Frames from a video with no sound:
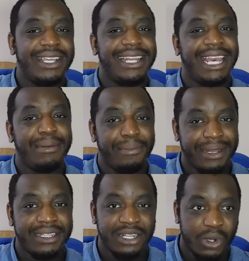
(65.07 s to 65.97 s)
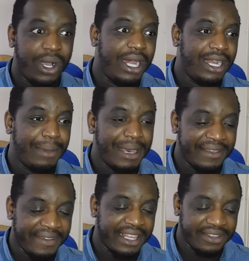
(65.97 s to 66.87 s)
going to hear me mention quite a lot about
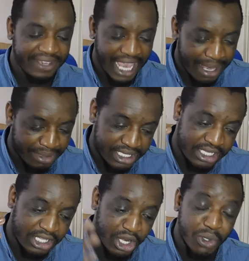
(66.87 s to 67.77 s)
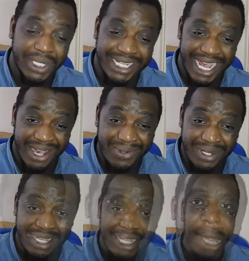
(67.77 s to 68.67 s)
the fact that the game has slowed
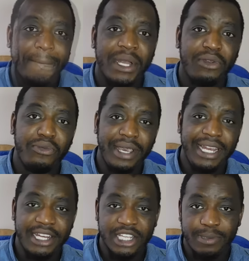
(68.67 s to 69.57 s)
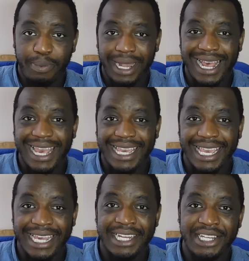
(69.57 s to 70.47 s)
down, but it really does play
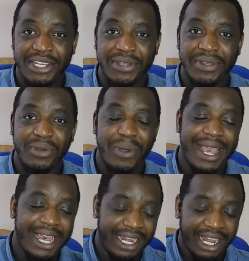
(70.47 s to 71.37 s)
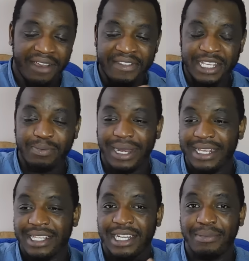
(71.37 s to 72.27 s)
into the way a lot of these
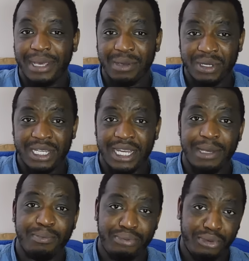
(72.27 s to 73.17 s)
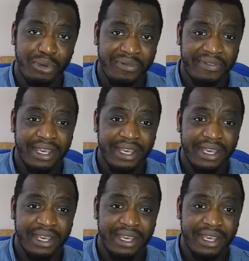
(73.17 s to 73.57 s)
players are going to be able to improve